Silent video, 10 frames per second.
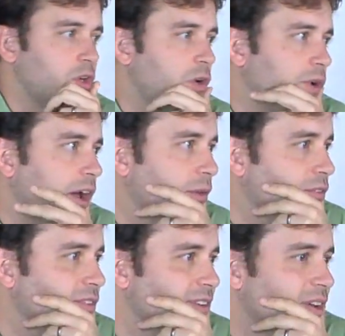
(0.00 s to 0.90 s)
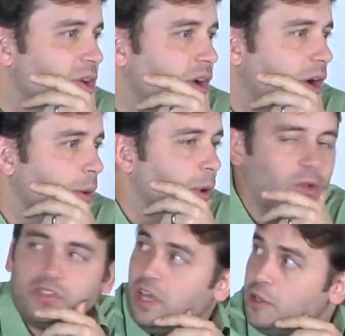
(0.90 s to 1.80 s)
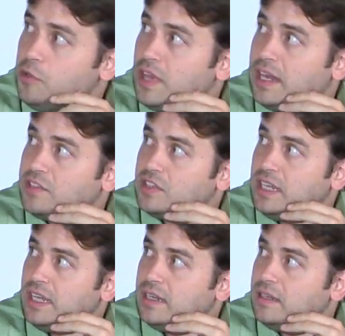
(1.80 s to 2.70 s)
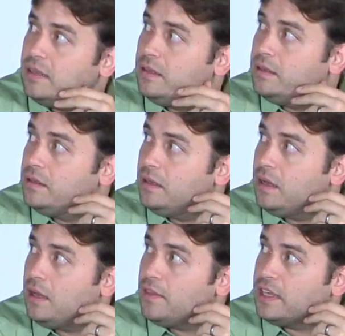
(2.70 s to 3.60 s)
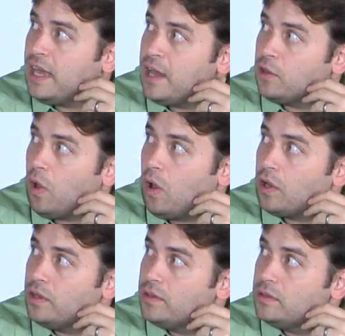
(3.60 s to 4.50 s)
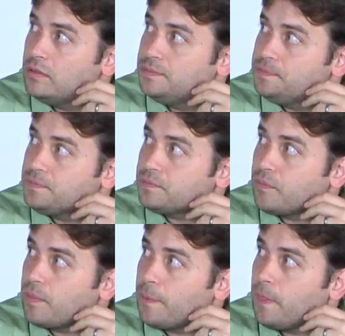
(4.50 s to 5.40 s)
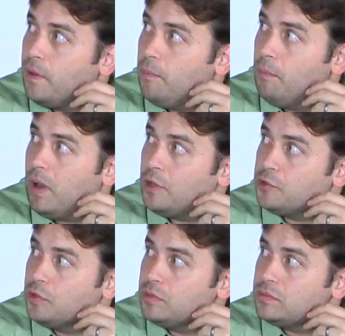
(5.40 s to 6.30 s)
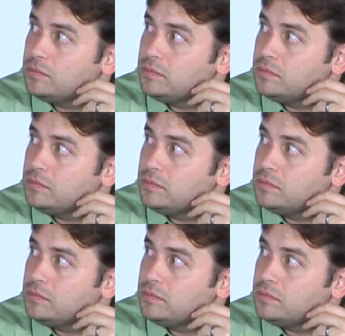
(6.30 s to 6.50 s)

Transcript: around. I'll tell you that it's in the catalog module.